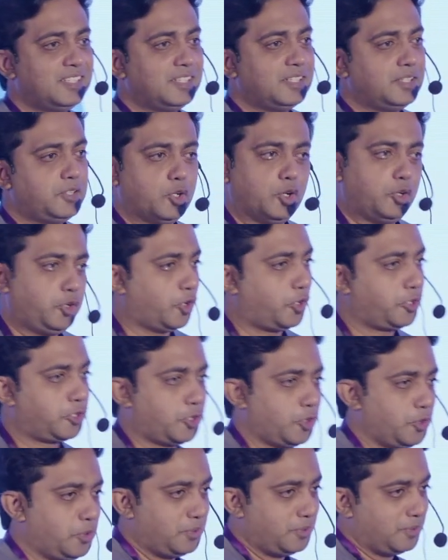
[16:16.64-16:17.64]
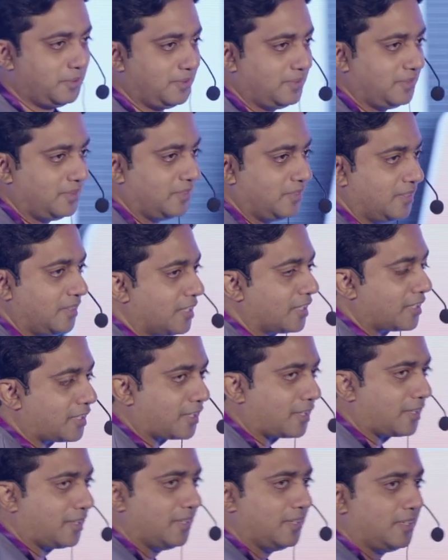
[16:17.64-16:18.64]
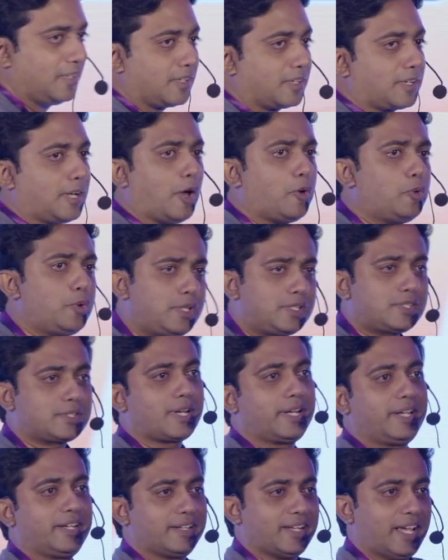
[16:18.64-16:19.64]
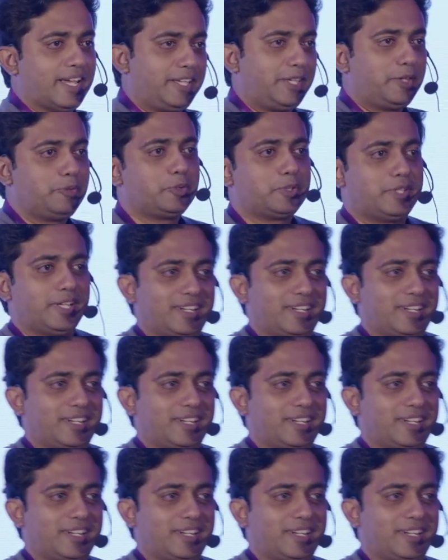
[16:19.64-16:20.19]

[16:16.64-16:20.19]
No, not glue. Cloud is right. I give you that.